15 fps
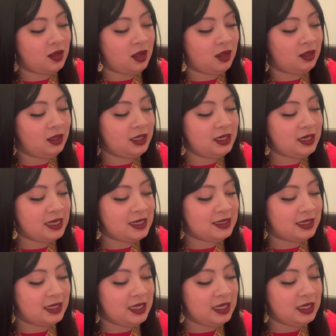calling as
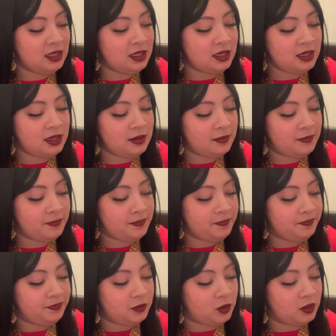a healer
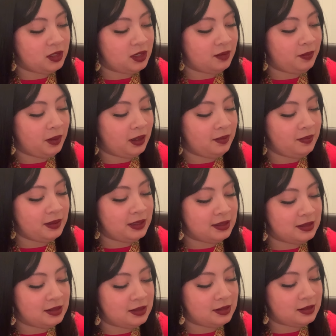or their
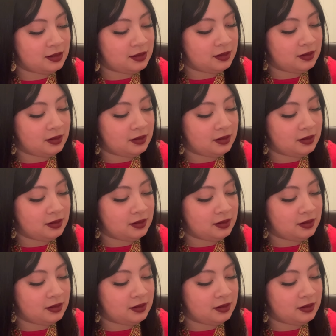purpose.